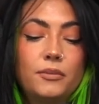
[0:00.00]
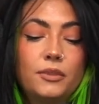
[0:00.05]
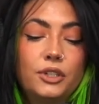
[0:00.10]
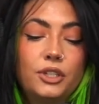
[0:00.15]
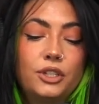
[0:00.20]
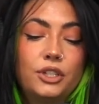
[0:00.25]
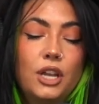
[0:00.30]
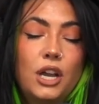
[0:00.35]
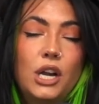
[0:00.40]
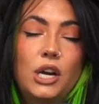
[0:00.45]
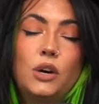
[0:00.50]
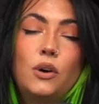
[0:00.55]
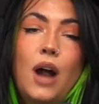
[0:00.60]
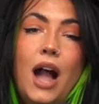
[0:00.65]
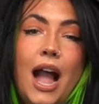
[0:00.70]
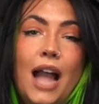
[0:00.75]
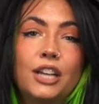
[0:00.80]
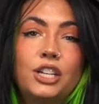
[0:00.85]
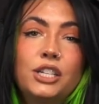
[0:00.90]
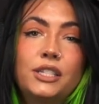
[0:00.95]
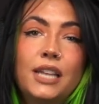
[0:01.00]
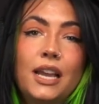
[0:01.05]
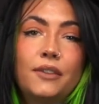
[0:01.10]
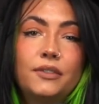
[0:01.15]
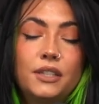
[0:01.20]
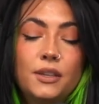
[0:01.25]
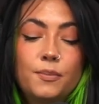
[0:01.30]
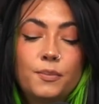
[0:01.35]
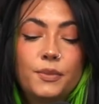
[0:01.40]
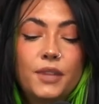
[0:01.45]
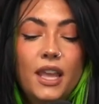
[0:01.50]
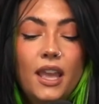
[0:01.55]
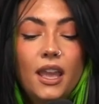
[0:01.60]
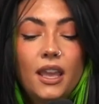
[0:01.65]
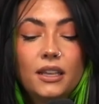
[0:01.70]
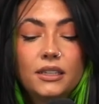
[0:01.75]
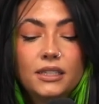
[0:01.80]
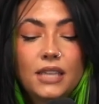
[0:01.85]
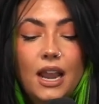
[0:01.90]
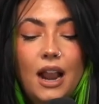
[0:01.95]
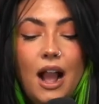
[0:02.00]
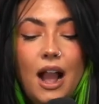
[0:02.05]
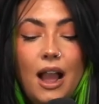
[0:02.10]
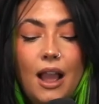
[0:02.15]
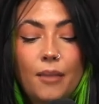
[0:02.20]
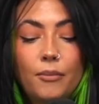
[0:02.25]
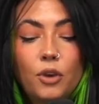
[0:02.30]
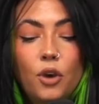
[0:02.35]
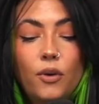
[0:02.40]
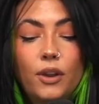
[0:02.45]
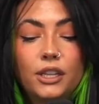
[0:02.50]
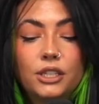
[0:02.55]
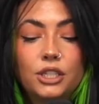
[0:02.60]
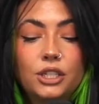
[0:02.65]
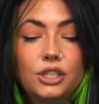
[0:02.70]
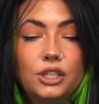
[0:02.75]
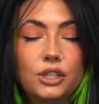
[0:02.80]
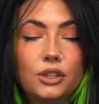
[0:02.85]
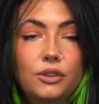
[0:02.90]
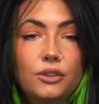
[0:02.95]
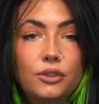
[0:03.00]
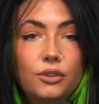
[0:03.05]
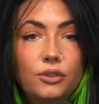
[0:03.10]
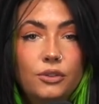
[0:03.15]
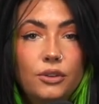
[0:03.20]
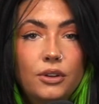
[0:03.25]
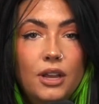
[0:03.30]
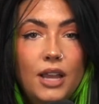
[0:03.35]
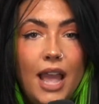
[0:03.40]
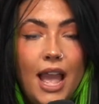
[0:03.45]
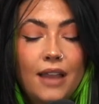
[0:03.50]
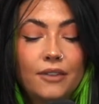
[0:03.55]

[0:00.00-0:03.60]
So I just have some things that I'm going to do